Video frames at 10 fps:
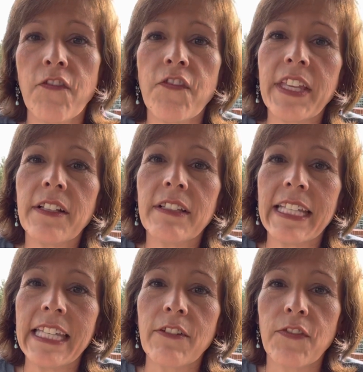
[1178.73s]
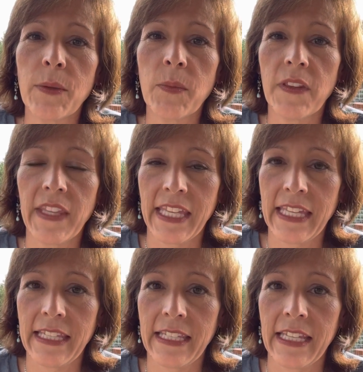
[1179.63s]
Feel it from
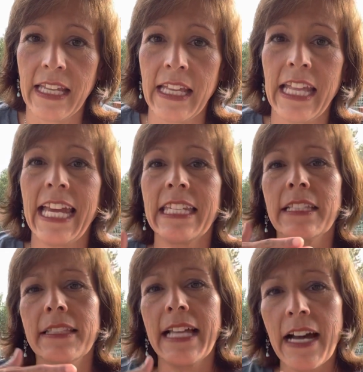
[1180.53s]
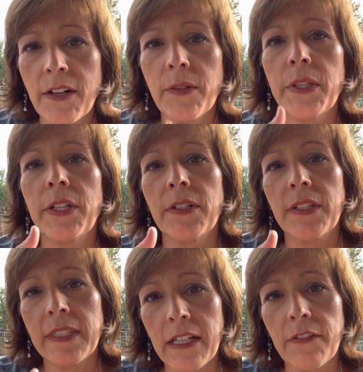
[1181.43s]
within. And allow
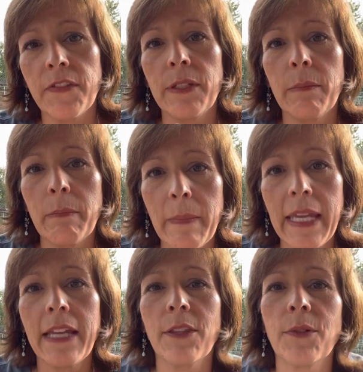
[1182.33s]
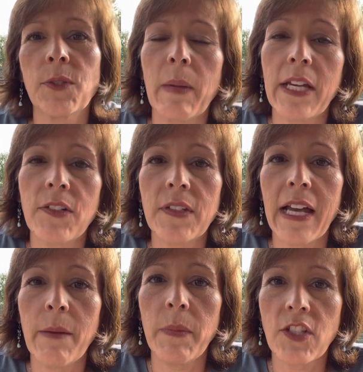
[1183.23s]
yourself to make those
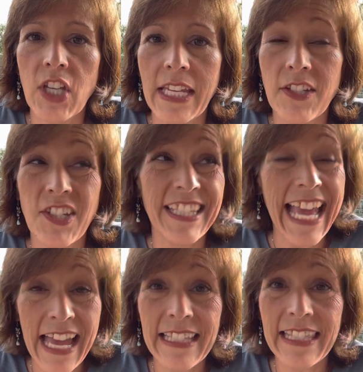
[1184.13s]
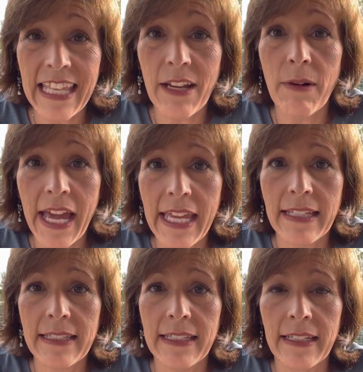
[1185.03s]
microscopic changes as they
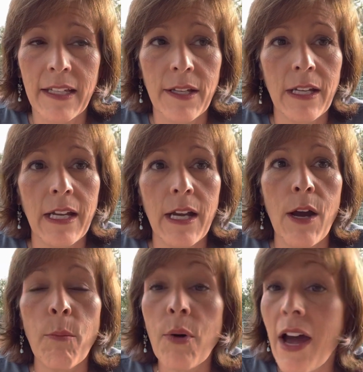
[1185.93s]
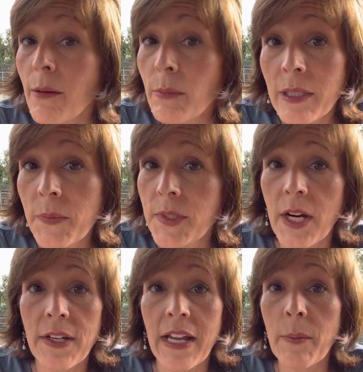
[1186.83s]
arise. Problems
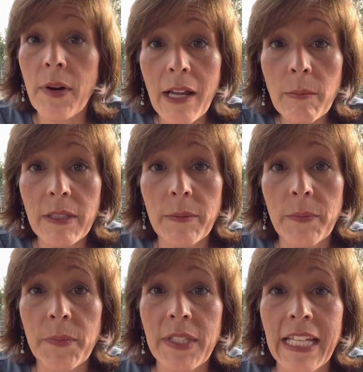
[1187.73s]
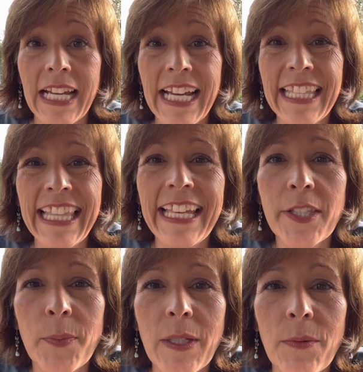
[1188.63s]
are not problems
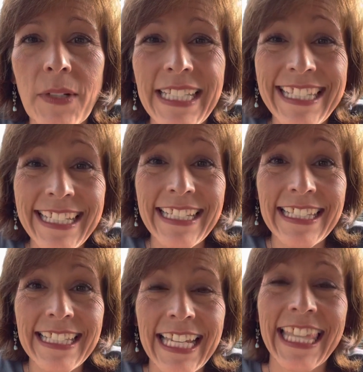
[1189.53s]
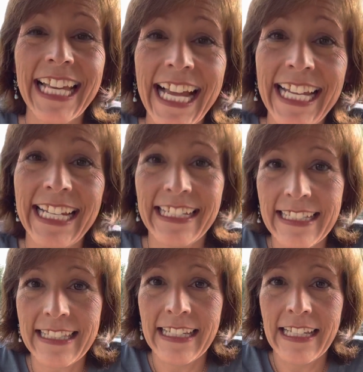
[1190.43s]
unless we resist the guidance.